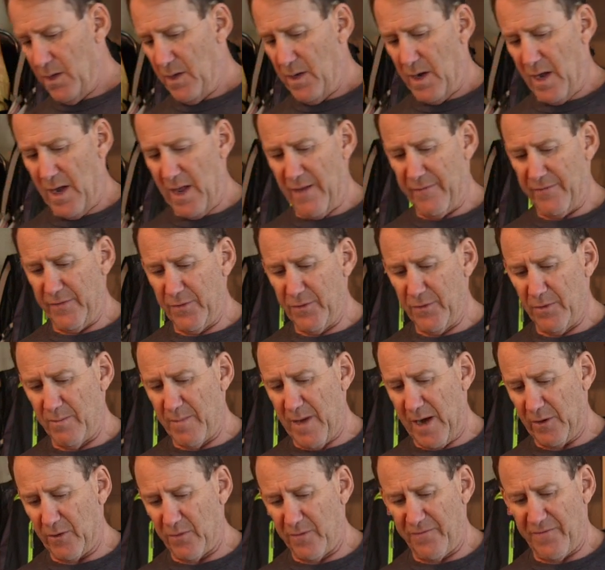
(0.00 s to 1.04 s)
I have a little
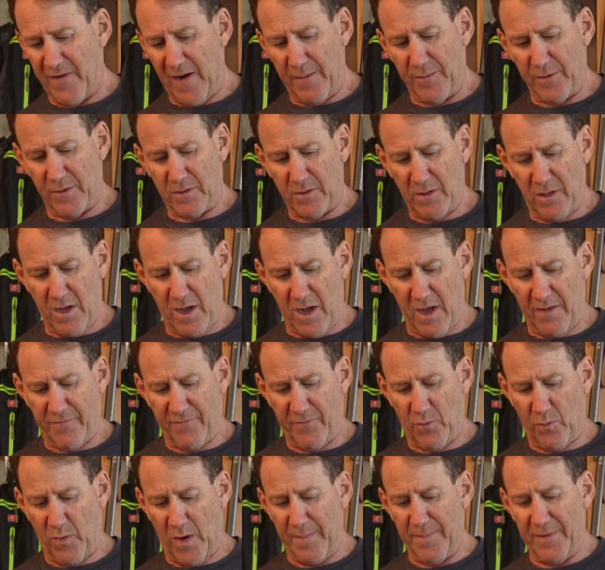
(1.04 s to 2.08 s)
microfiber cloth
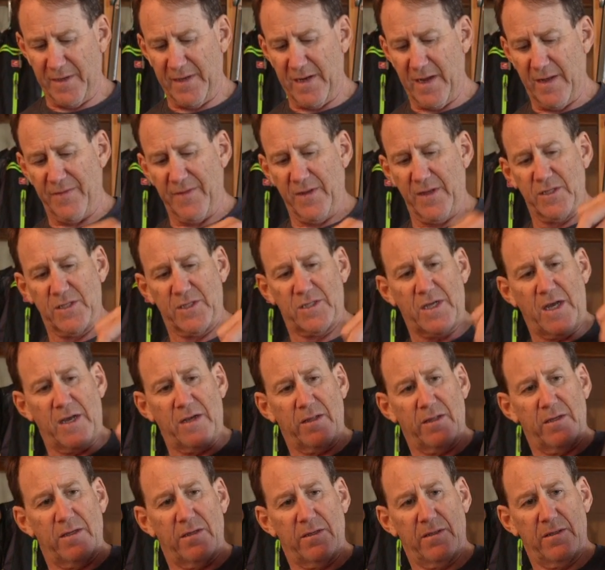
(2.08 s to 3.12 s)
for wiping down the inside
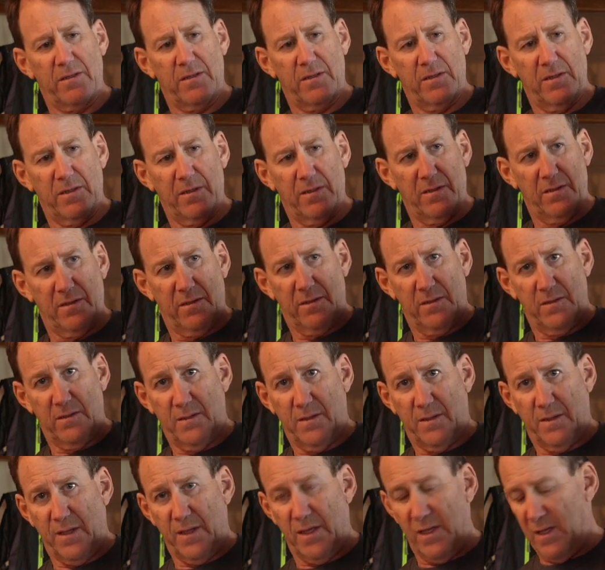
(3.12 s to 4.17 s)
of
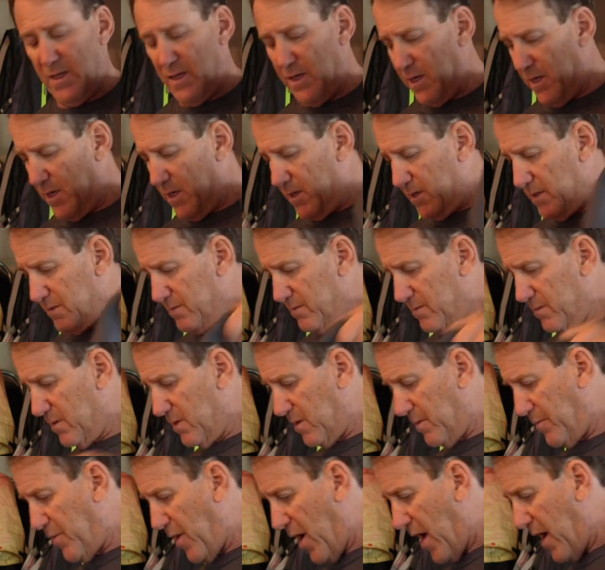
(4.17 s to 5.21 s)
the
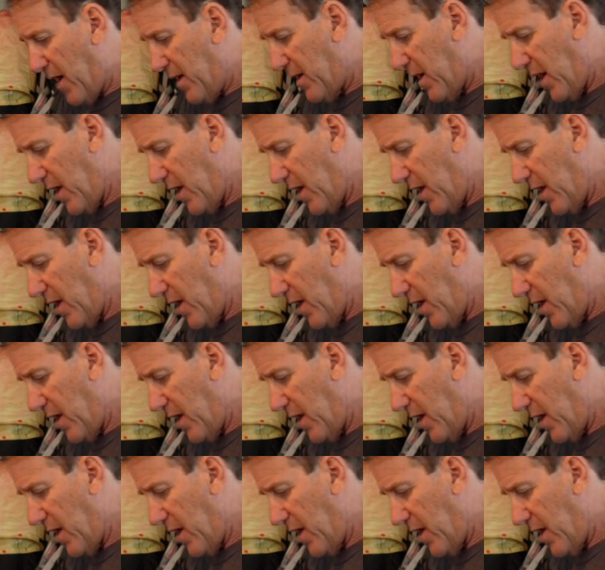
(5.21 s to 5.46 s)
pot.